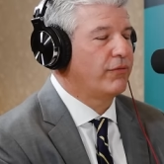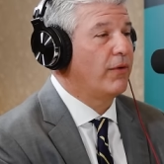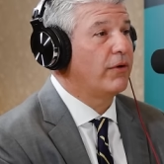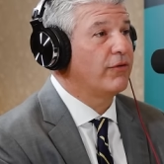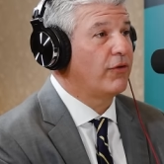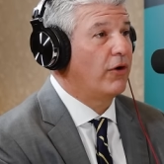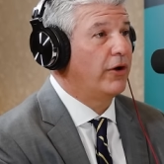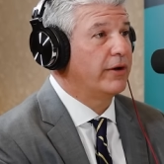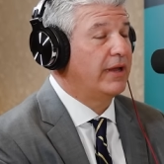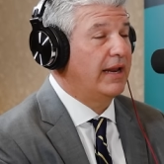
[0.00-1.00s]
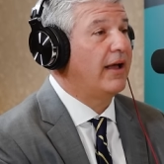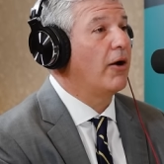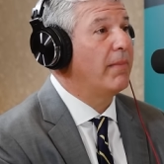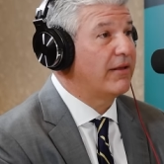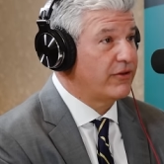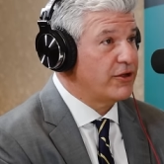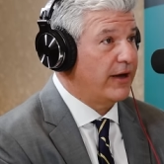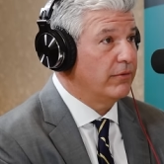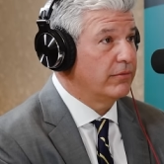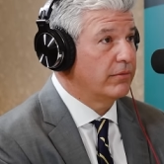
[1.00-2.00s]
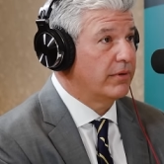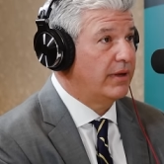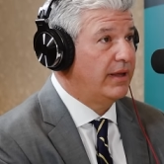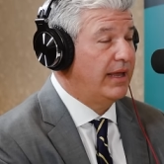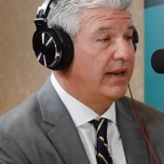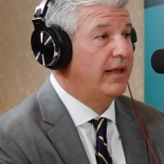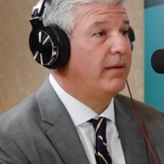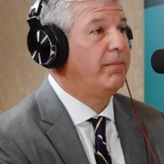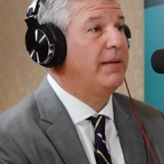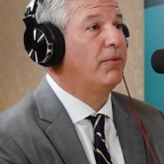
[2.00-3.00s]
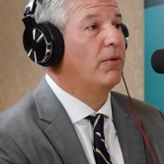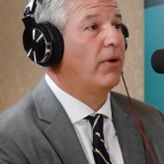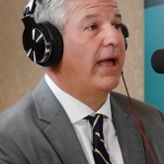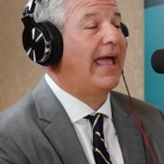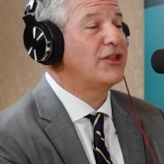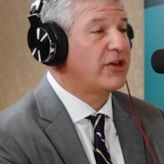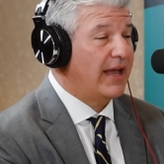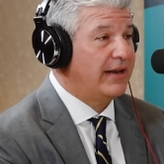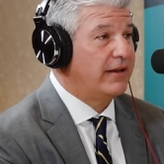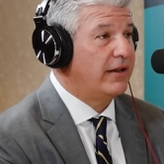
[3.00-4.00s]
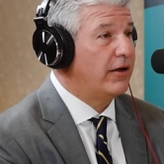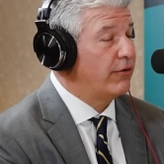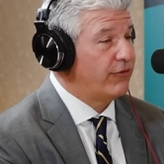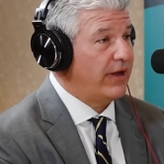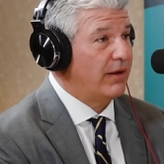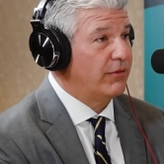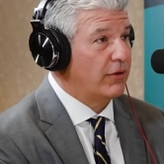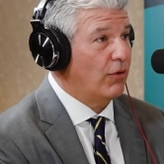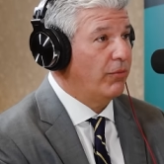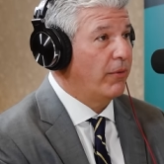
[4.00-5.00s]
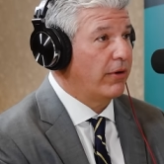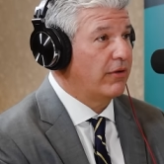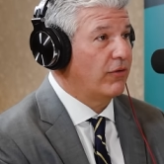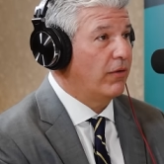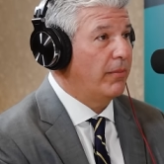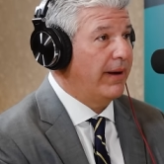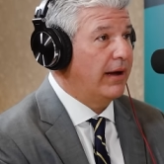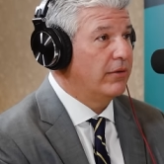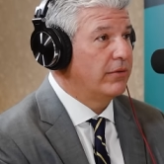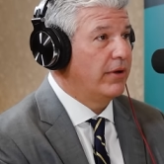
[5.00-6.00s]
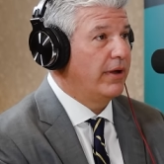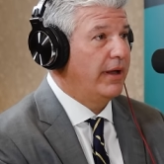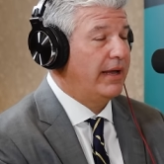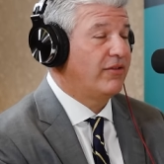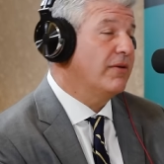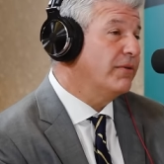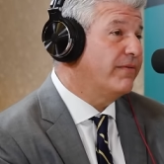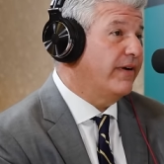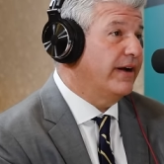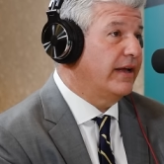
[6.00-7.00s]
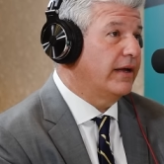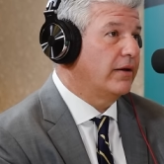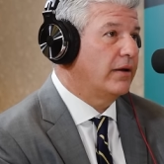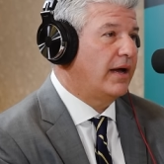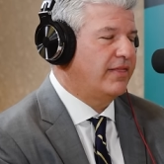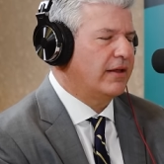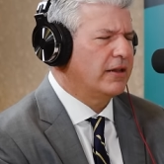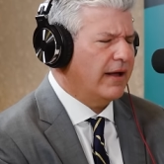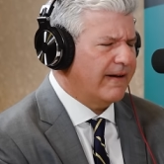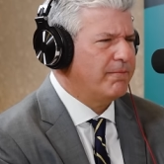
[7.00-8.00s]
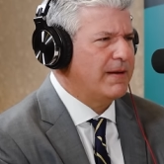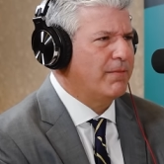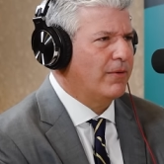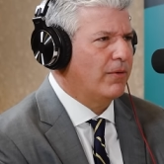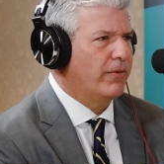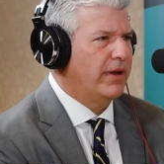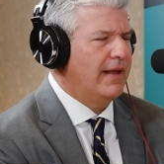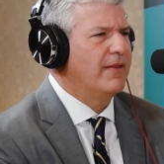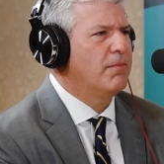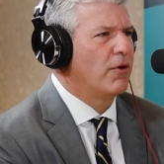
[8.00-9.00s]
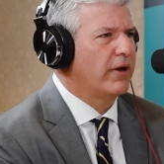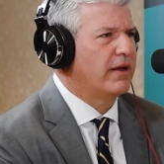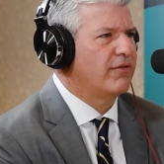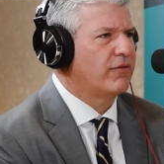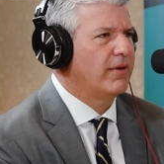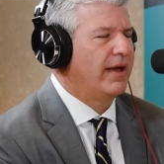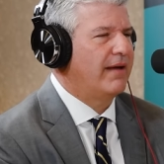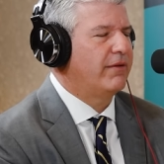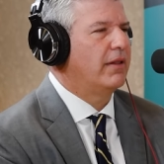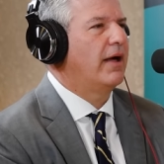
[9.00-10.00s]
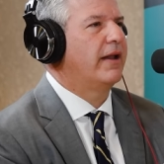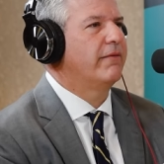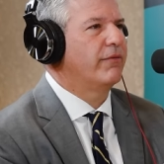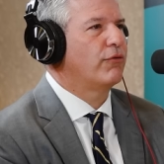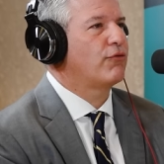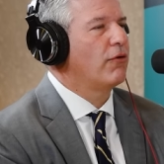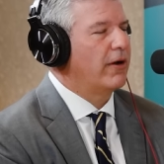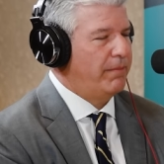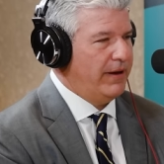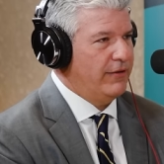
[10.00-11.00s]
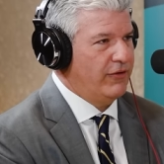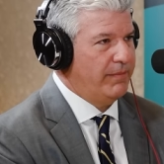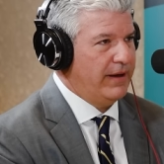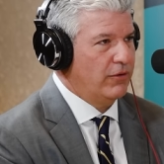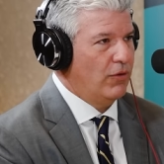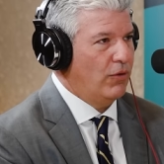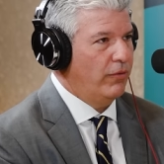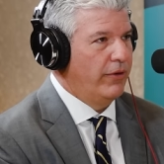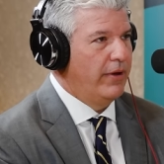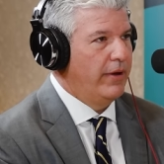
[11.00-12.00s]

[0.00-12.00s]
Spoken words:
is focused on getting our message out, getting people educated in understanding what the gold market's all about, and simplifying it. I think a lot of people in the markets have a lot of strong opinions about gold,